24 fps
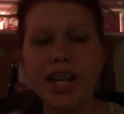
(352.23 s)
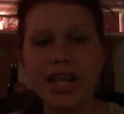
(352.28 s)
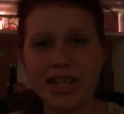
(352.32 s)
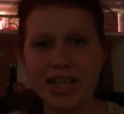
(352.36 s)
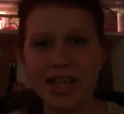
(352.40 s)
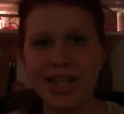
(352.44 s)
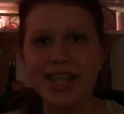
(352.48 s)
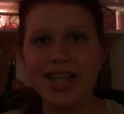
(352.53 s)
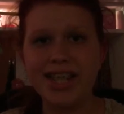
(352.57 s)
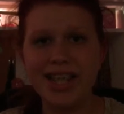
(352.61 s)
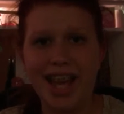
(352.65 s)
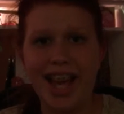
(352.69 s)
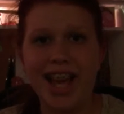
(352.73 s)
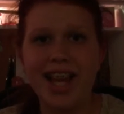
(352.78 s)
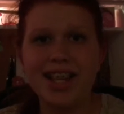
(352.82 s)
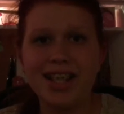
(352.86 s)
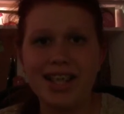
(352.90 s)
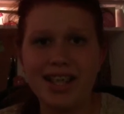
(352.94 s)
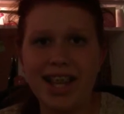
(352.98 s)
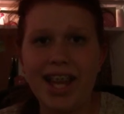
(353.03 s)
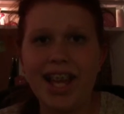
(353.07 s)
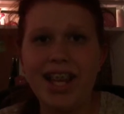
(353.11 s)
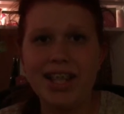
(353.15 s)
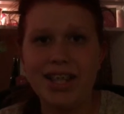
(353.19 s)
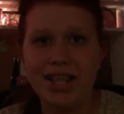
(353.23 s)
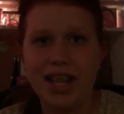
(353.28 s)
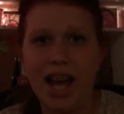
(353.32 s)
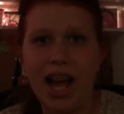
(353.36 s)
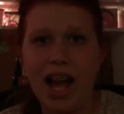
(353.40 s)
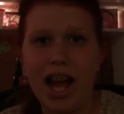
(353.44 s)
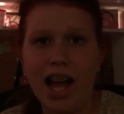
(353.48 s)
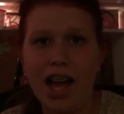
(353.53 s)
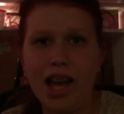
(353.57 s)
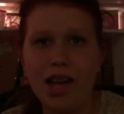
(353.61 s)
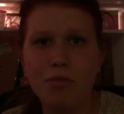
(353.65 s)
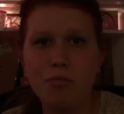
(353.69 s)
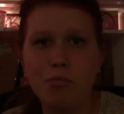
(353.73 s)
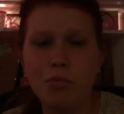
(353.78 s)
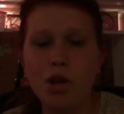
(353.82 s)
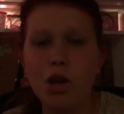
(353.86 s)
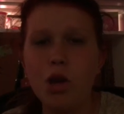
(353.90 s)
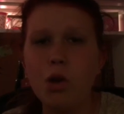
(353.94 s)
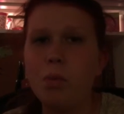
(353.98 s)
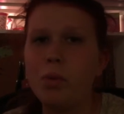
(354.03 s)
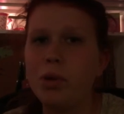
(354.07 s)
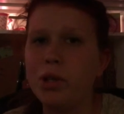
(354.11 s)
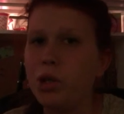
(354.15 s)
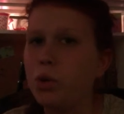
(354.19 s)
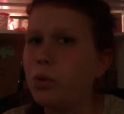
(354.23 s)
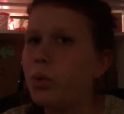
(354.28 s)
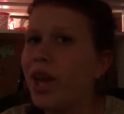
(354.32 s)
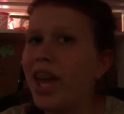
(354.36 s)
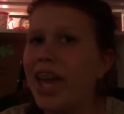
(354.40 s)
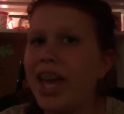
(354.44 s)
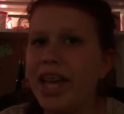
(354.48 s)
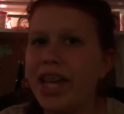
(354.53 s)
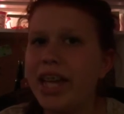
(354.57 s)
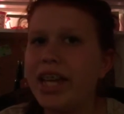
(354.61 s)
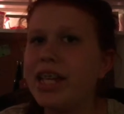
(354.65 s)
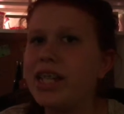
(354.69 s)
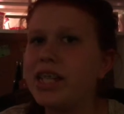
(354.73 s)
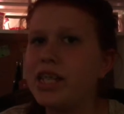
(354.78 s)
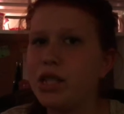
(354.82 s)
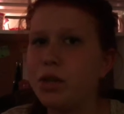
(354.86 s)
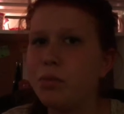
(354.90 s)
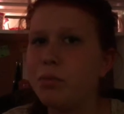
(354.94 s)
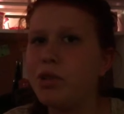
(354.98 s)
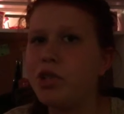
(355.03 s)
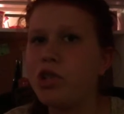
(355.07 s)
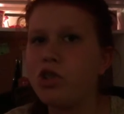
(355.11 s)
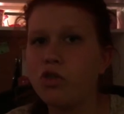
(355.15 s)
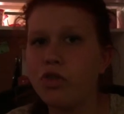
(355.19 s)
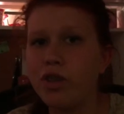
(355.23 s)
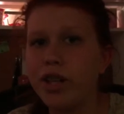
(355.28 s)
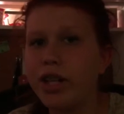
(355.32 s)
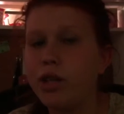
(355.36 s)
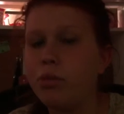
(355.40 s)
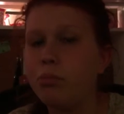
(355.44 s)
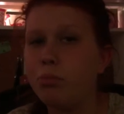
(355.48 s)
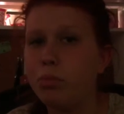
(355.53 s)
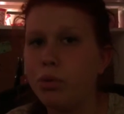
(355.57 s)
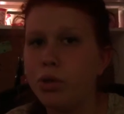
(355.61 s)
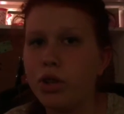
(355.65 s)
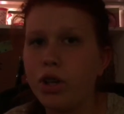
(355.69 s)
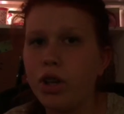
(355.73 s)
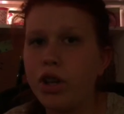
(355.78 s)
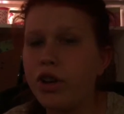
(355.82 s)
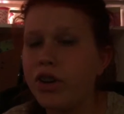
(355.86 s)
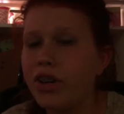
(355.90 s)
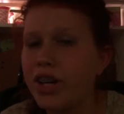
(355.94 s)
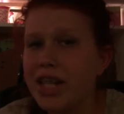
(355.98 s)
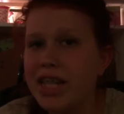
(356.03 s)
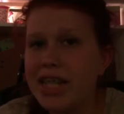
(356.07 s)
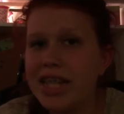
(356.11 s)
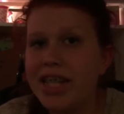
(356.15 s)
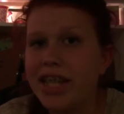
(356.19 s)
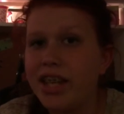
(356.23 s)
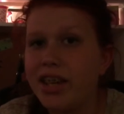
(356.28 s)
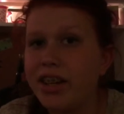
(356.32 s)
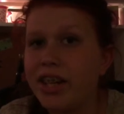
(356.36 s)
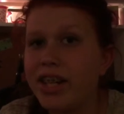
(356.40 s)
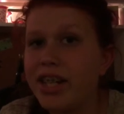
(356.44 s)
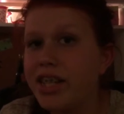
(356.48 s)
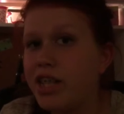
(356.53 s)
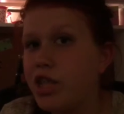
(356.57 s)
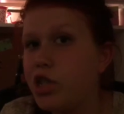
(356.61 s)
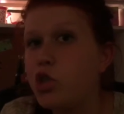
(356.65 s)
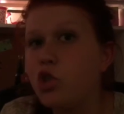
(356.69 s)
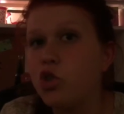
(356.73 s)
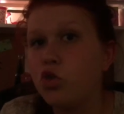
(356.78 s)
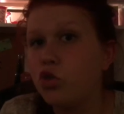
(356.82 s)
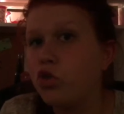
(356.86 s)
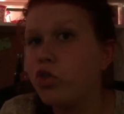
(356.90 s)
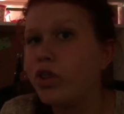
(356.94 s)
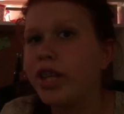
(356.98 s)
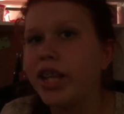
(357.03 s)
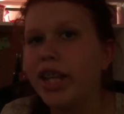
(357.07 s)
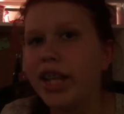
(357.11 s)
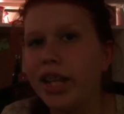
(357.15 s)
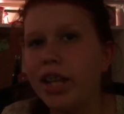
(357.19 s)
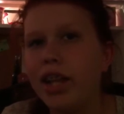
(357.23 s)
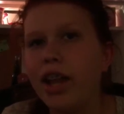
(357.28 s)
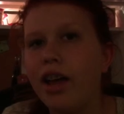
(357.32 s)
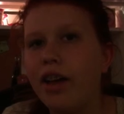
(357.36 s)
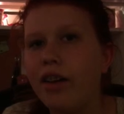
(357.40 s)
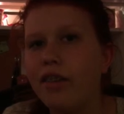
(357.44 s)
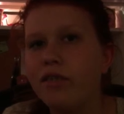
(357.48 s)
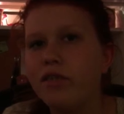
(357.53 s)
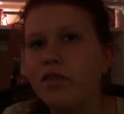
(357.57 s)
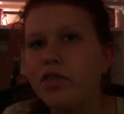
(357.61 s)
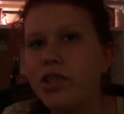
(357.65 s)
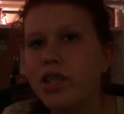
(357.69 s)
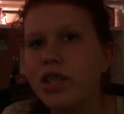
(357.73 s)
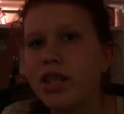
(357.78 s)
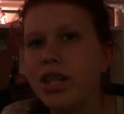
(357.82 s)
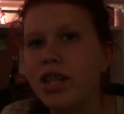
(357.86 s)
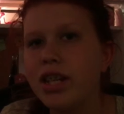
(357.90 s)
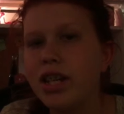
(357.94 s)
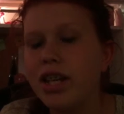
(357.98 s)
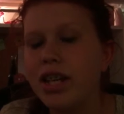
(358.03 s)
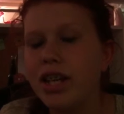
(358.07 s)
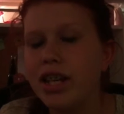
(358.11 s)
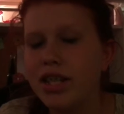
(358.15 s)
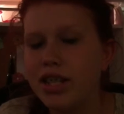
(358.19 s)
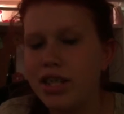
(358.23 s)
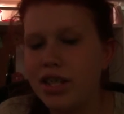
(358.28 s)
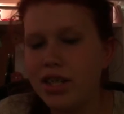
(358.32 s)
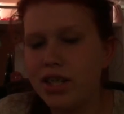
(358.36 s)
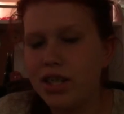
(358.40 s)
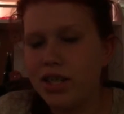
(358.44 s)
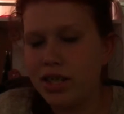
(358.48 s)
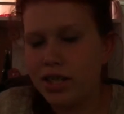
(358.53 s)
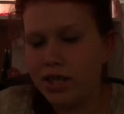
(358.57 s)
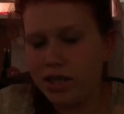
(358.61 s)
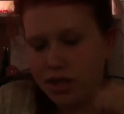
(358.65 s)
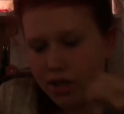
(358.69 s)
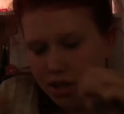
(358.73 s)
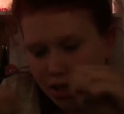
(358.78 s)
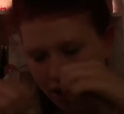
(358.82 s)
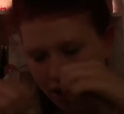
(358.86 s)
It's a sad, sad time when you can't get someone to read a book or a series that you really loved. It's just...